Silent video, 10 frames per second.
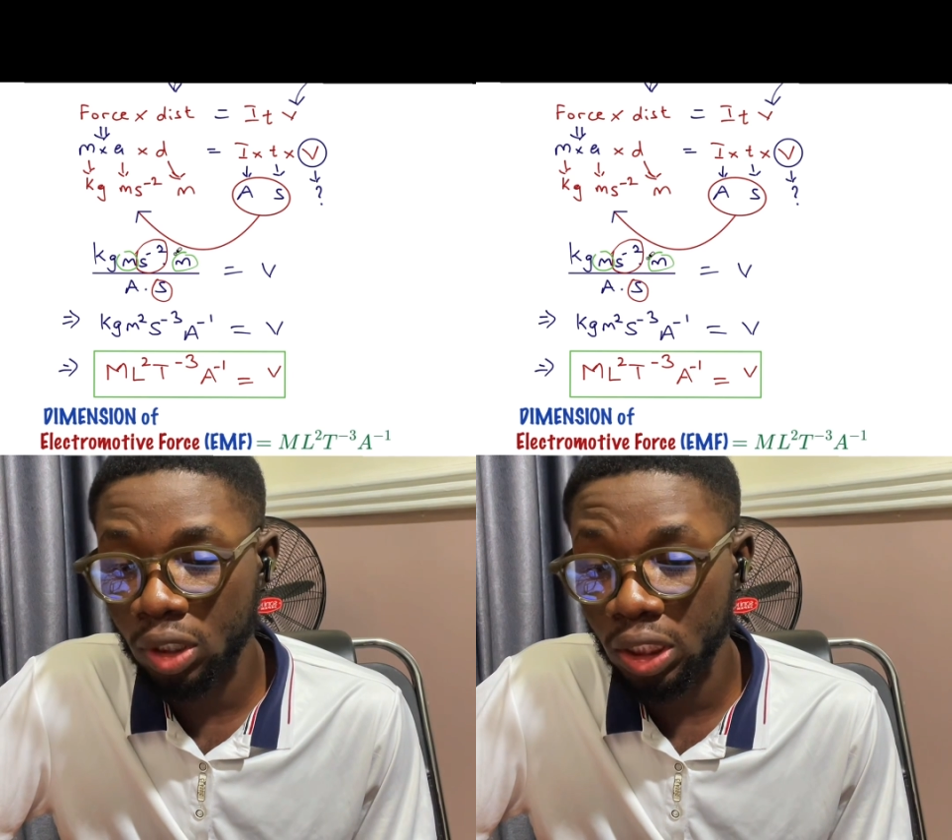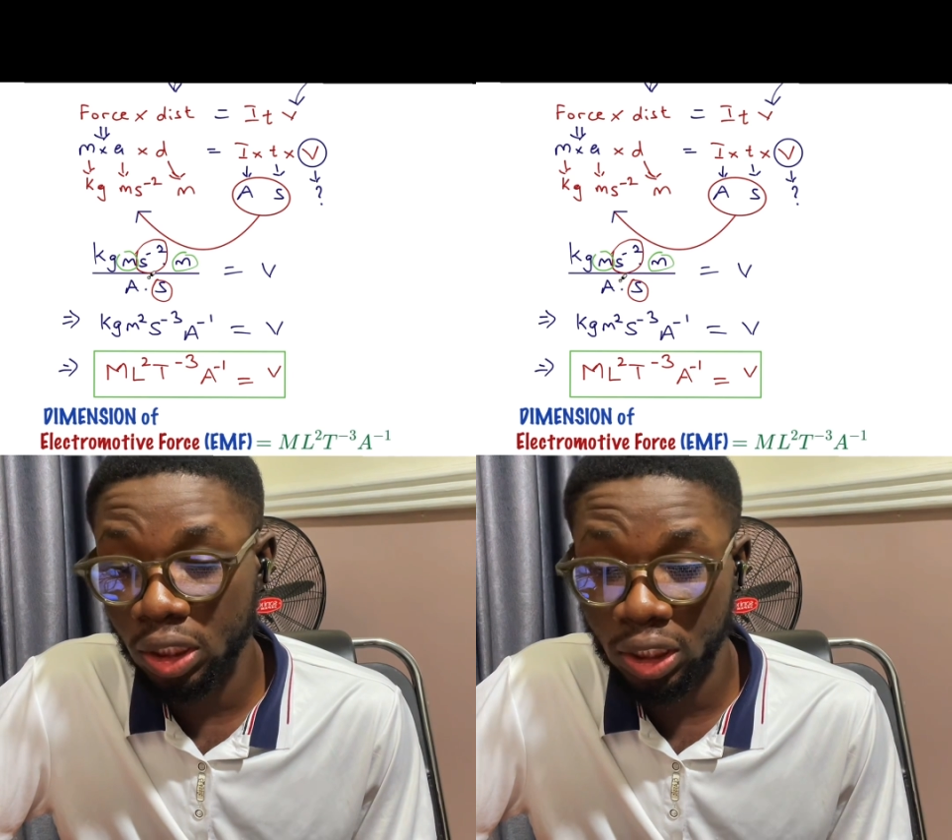
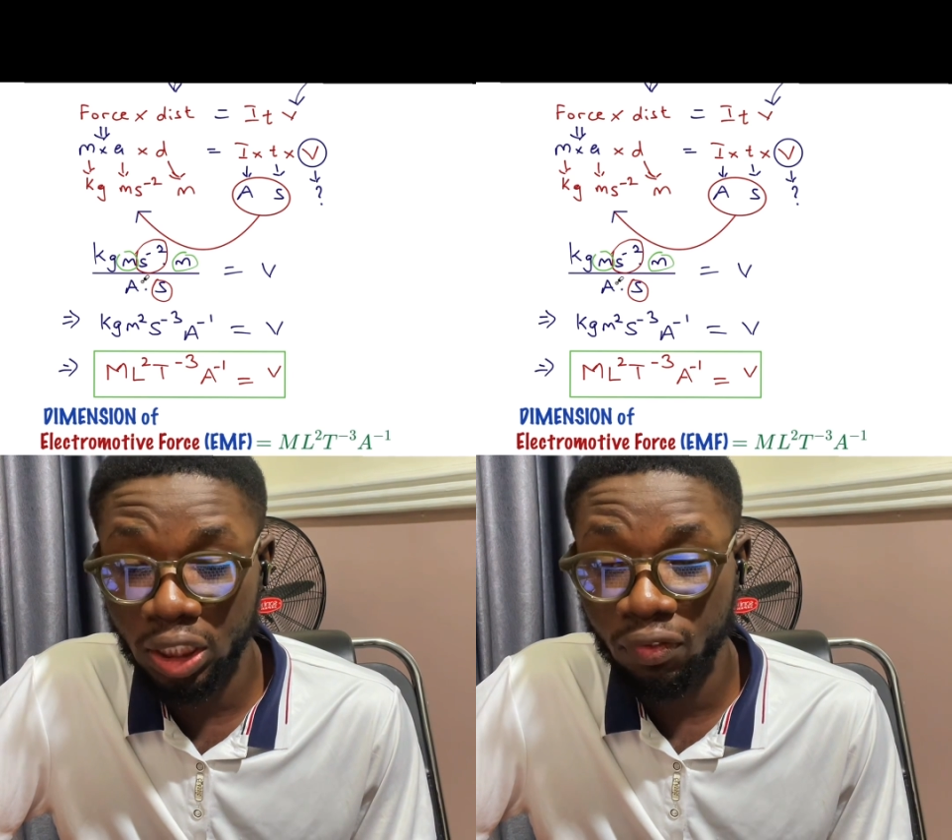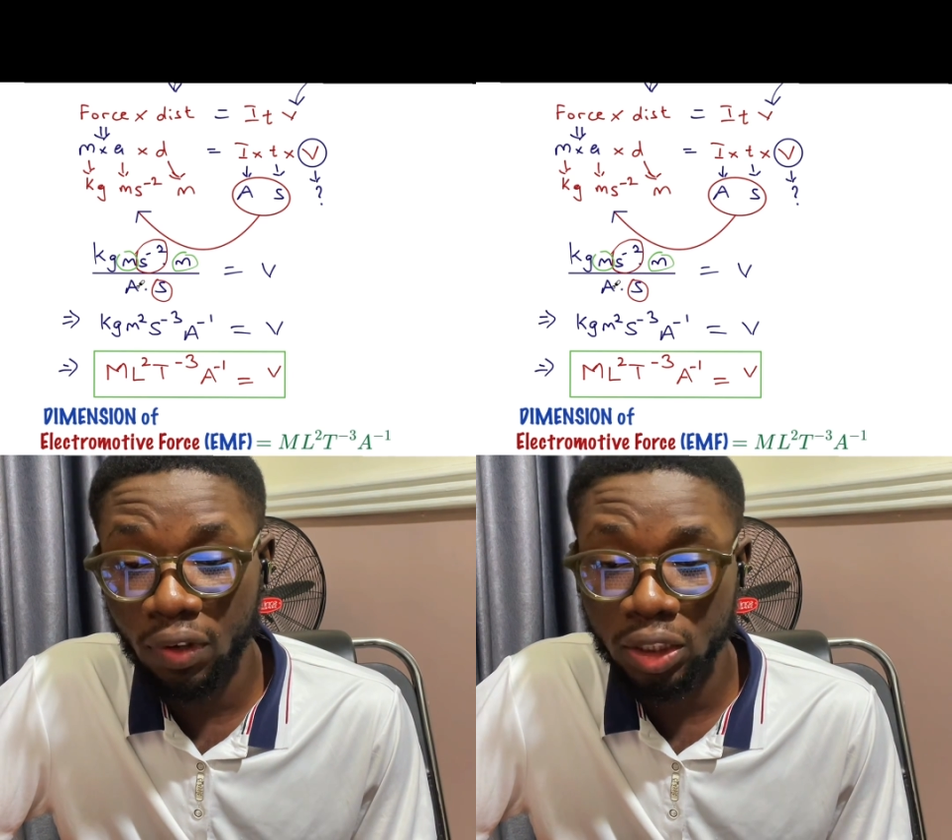the
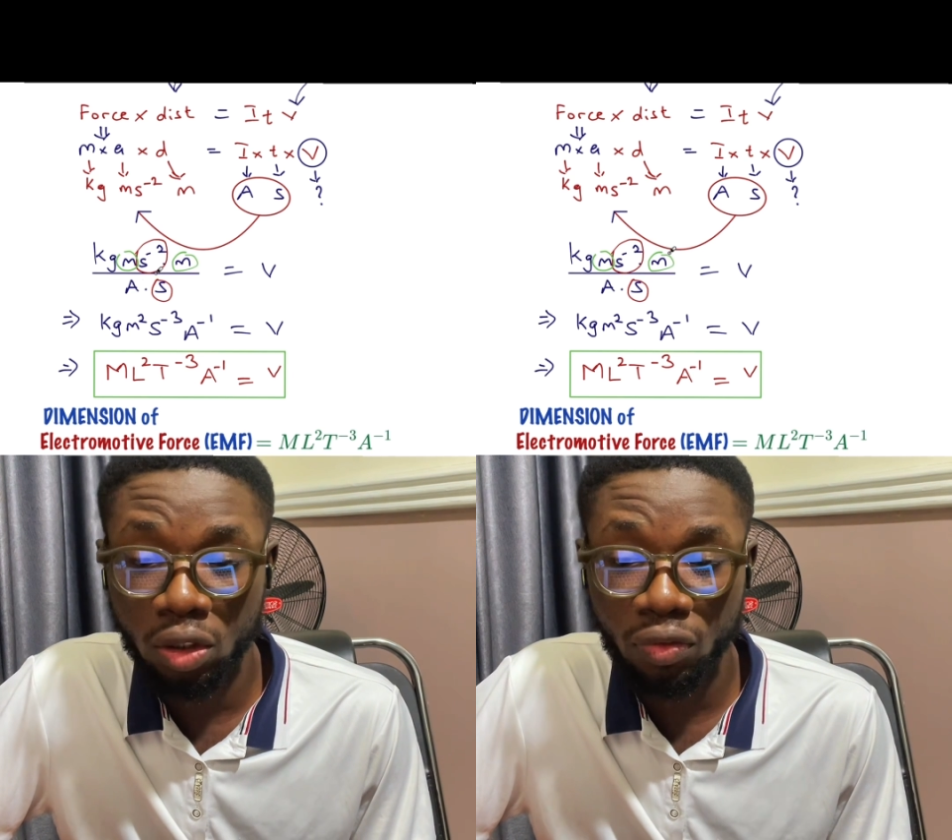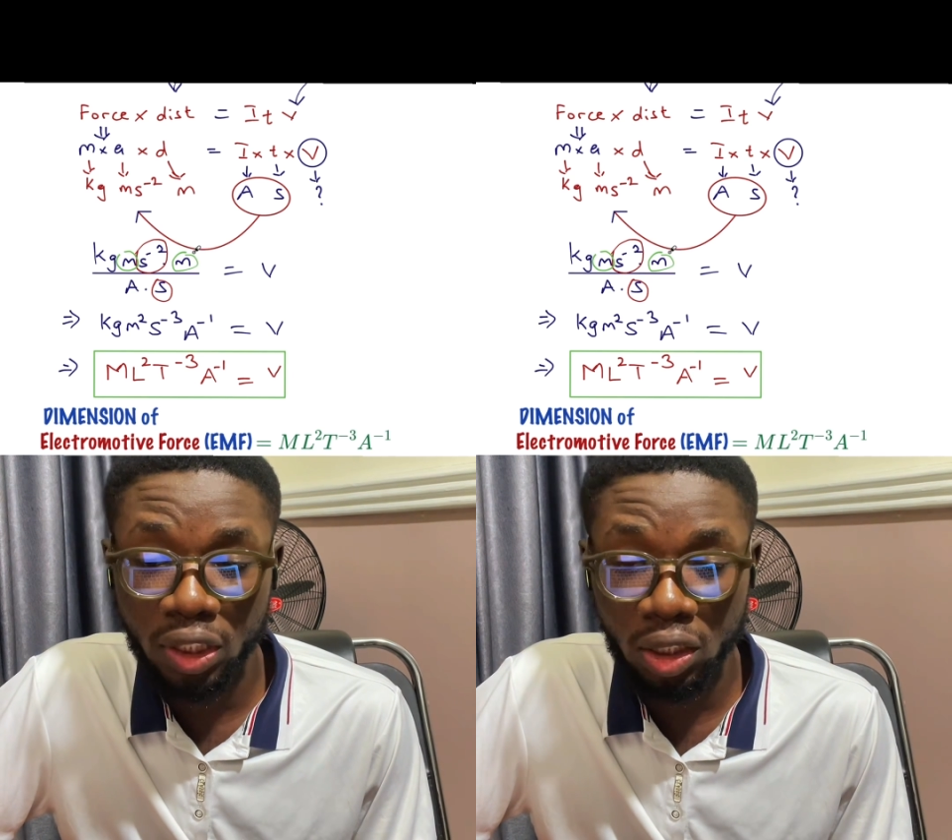inverse
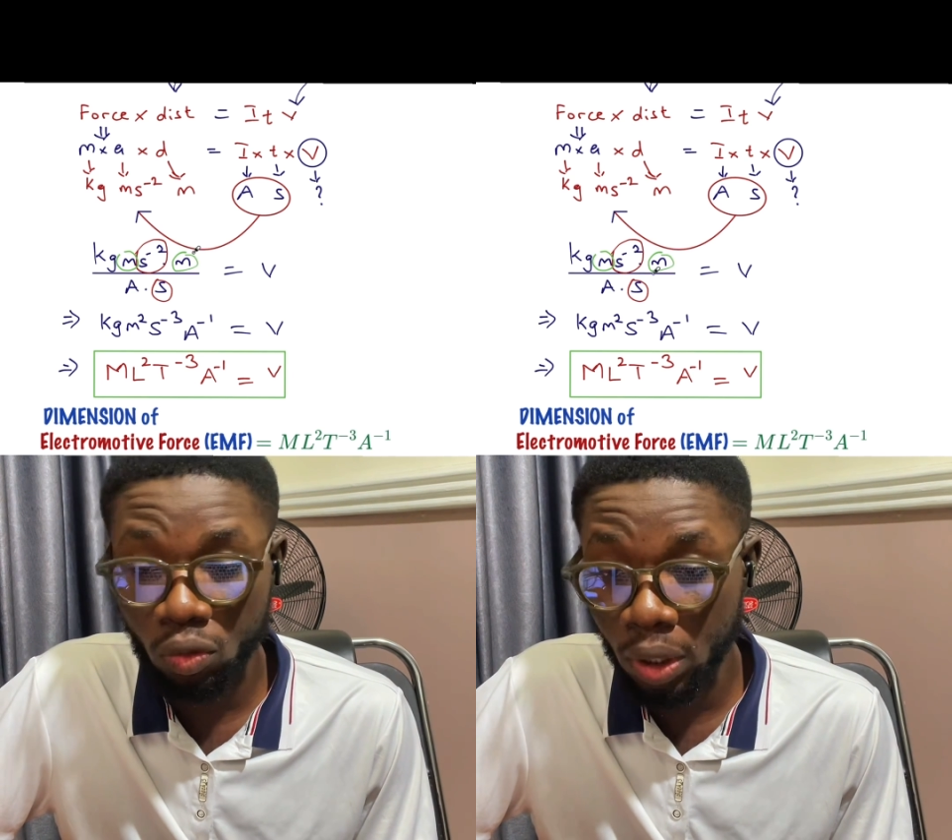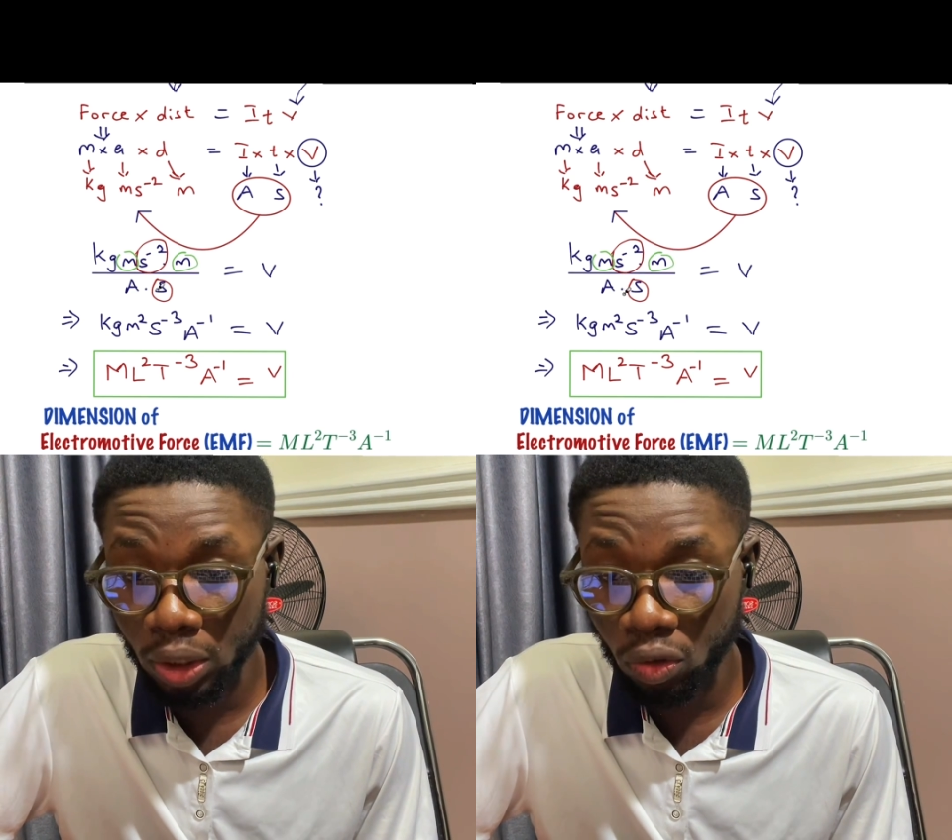of A,
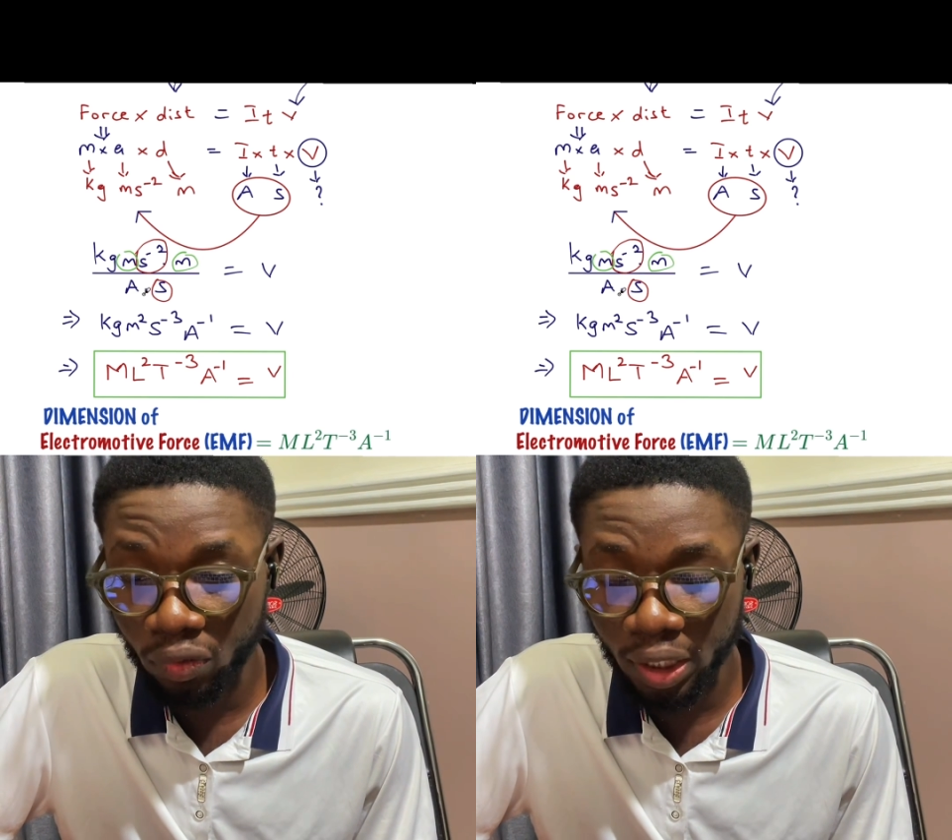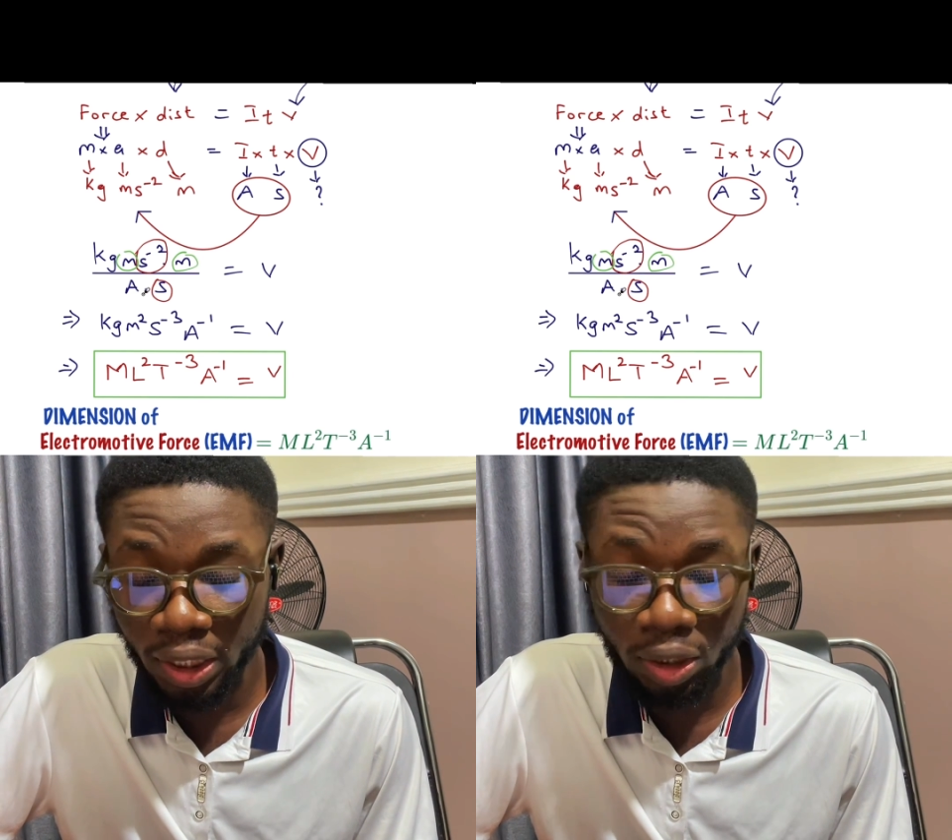1 over A,